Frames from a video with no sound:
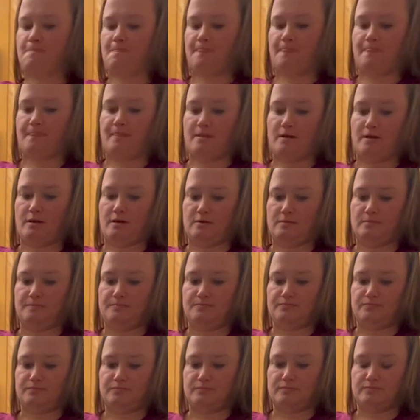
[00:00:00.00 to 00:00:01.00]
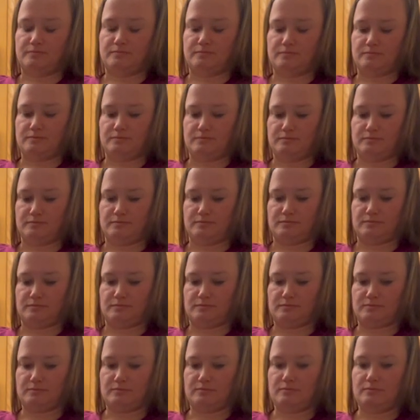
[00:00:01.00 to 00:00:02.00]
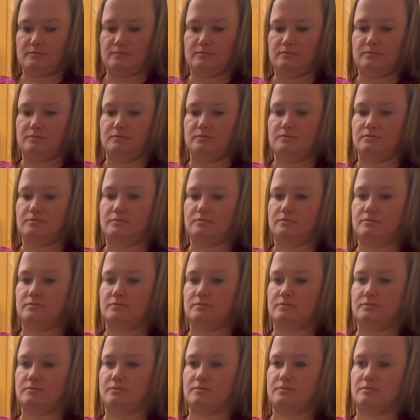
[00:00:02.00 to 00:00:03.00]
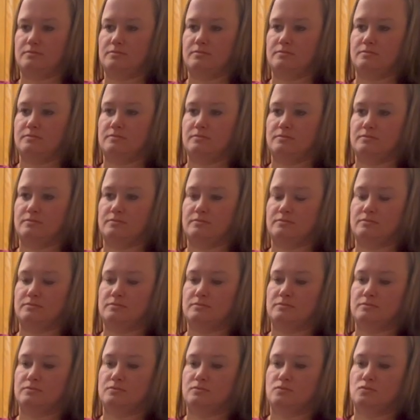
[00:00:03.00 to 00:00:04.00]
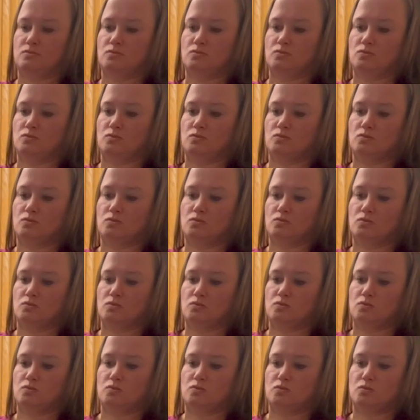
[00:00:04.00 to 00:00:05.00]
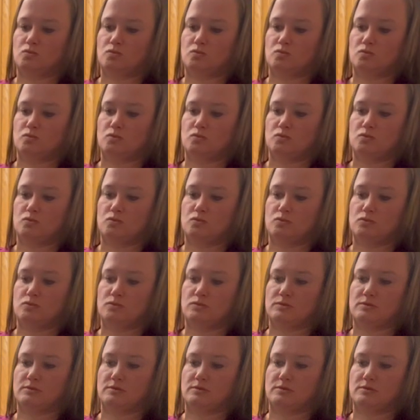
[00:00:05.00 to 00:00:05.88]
(silence)